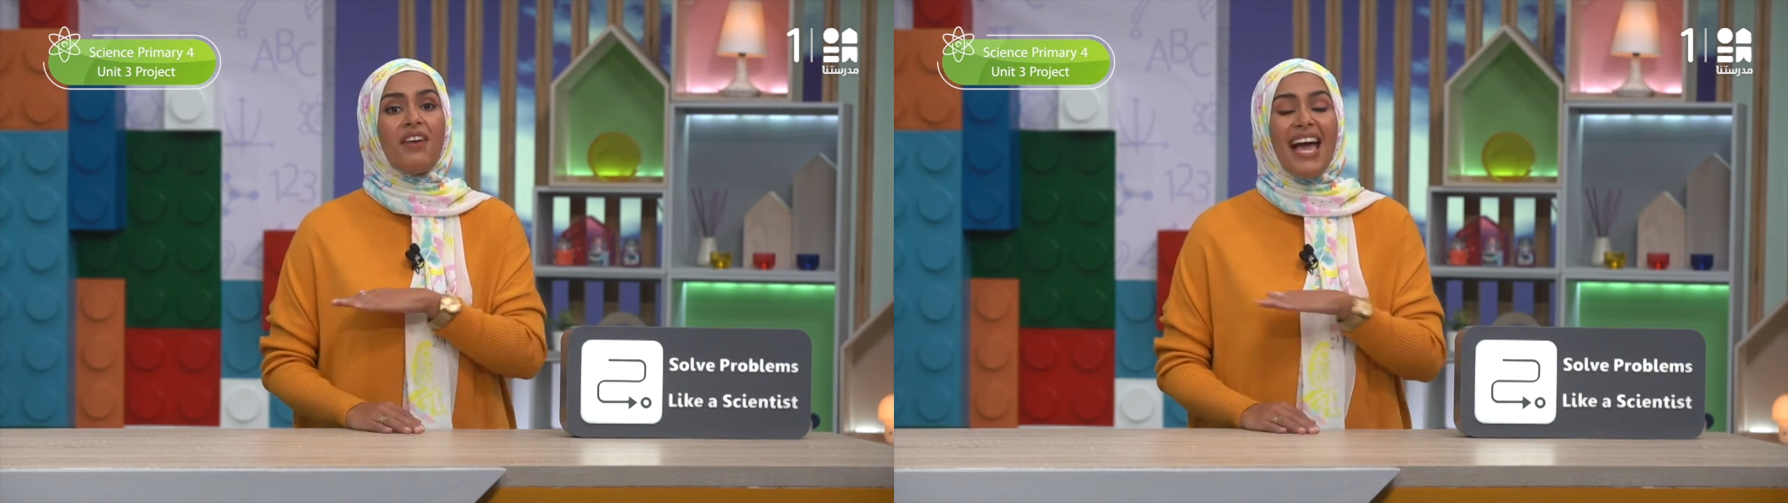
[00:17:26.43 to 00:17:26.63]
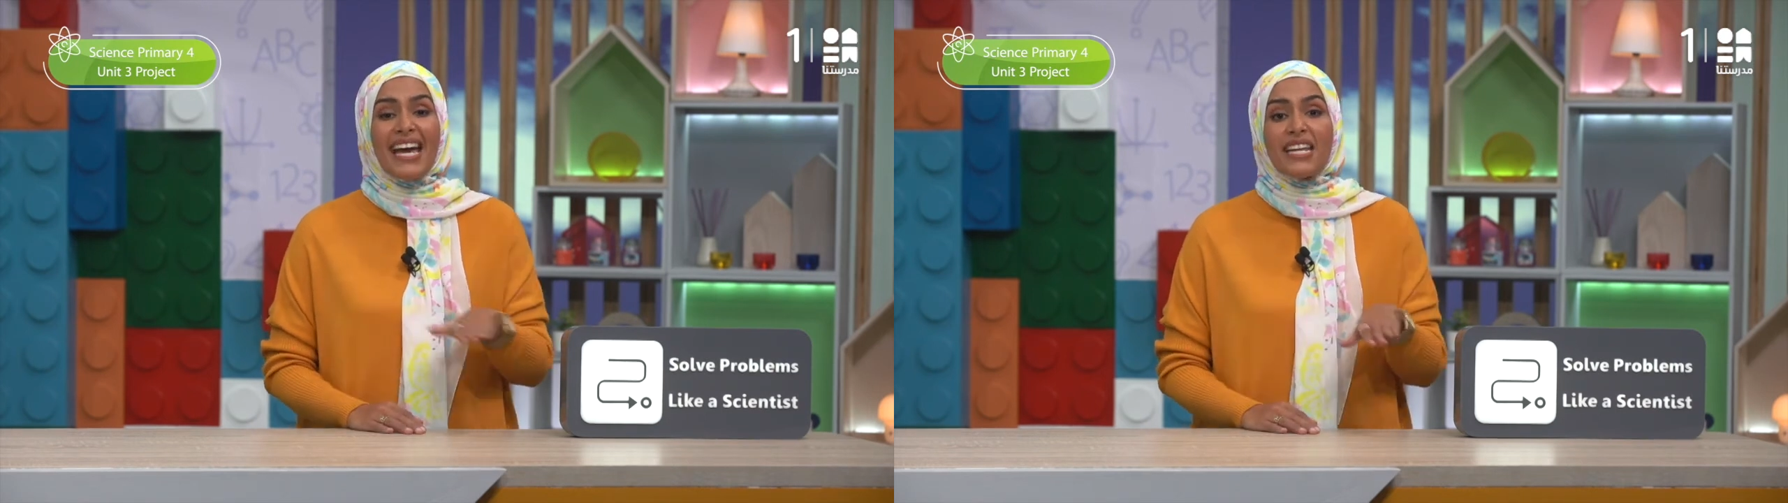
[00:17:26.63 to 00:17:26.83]

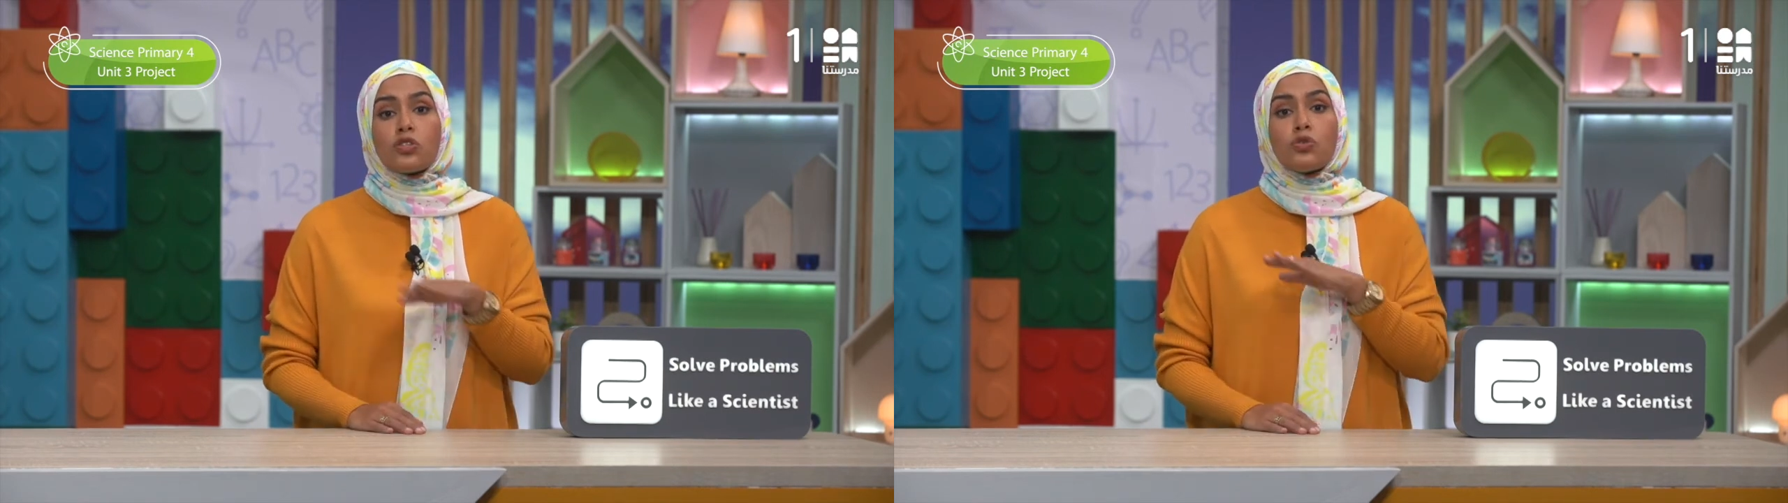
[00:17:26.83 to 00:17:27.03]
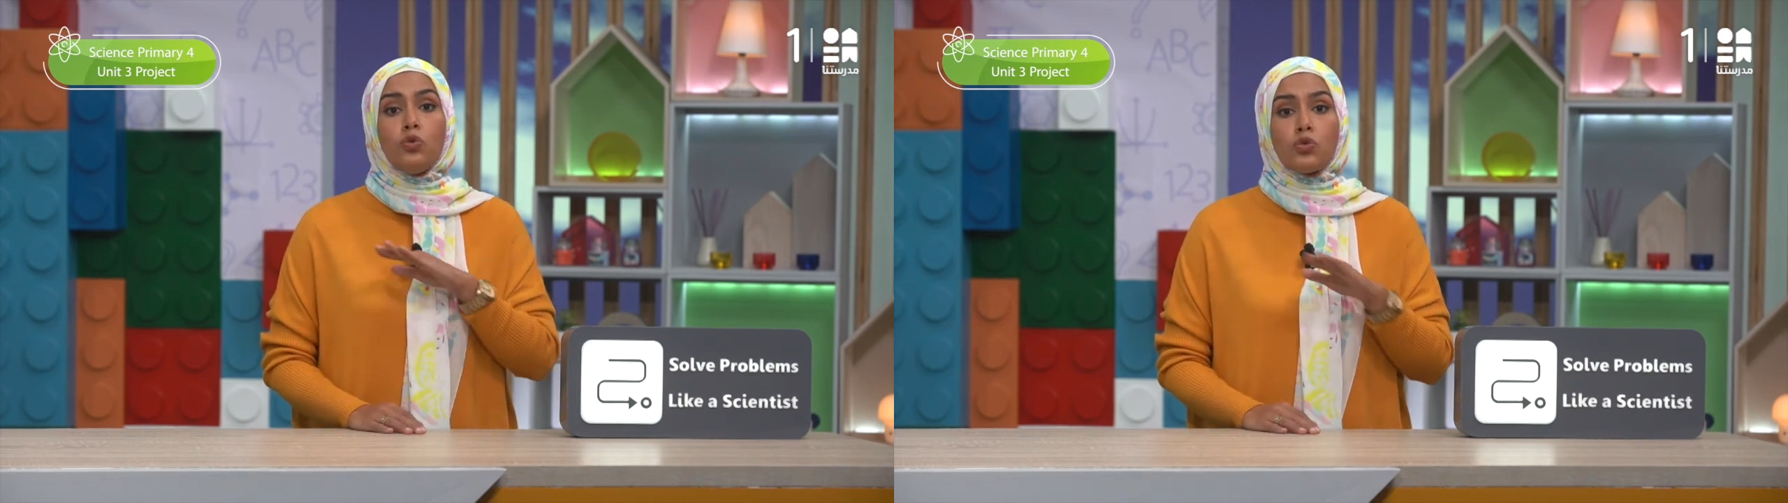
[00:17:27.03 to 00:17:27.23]
any
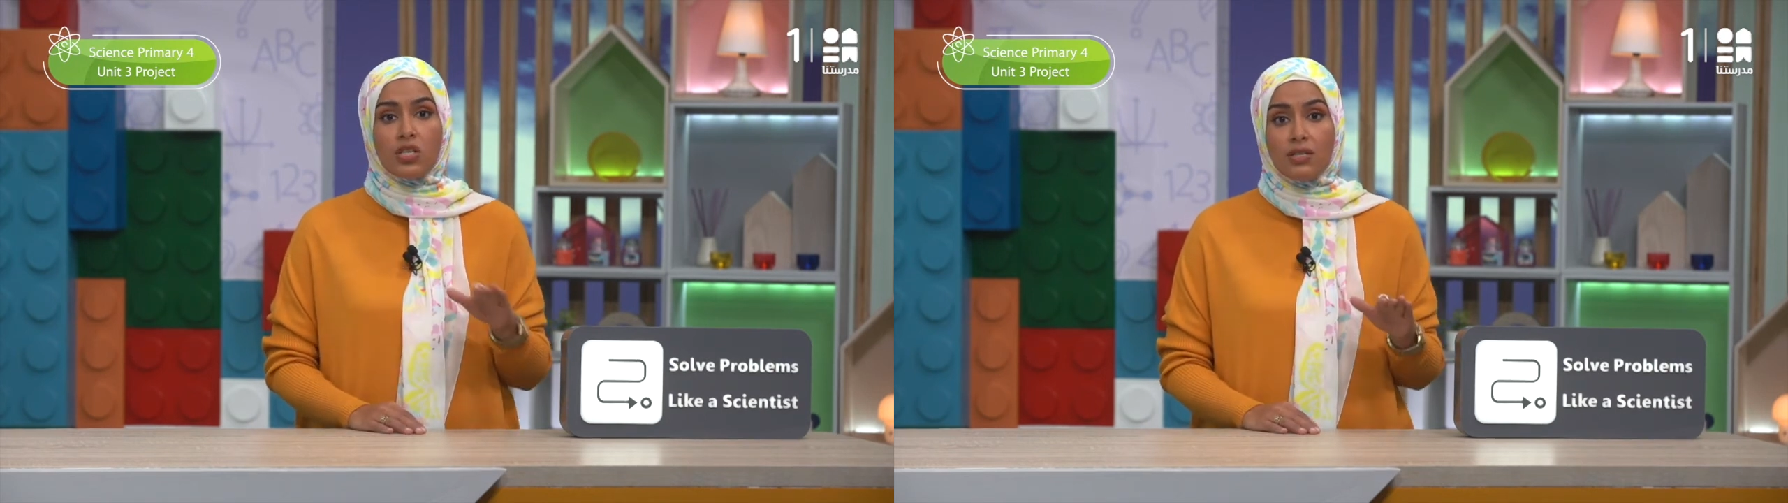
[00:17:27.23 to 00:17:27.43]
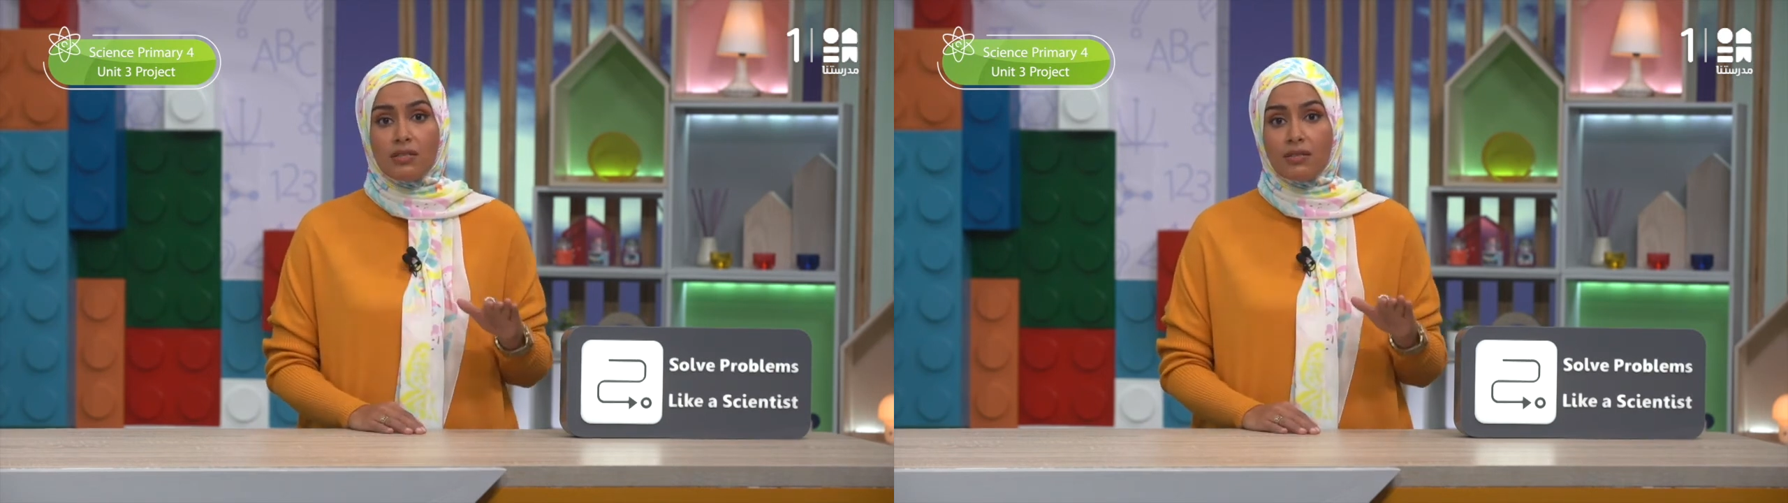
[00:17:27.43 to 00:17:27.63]

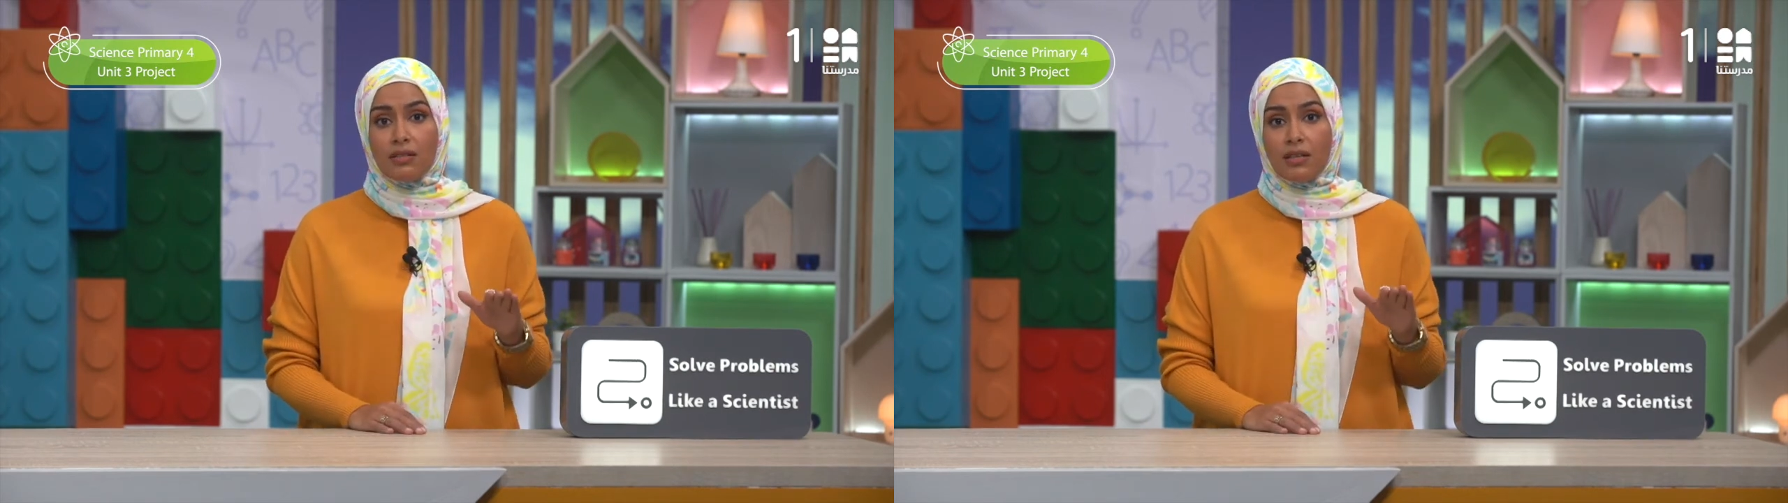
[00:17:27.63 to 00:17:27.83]
solutions?